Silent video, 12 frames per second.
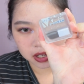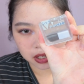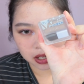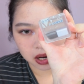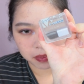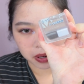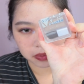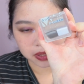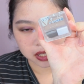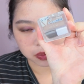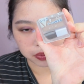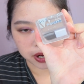heard about
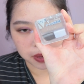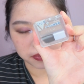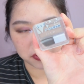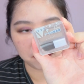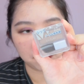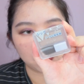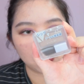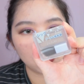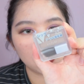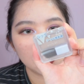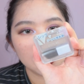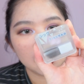this brand
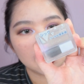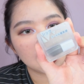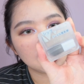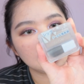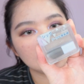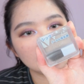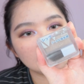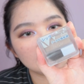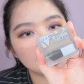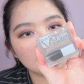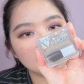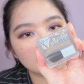before, and this is
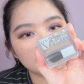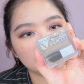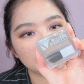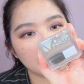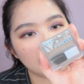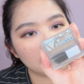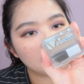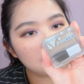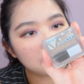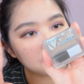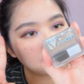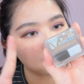in the shade
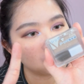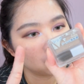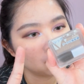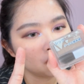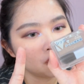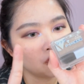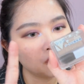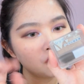number 2.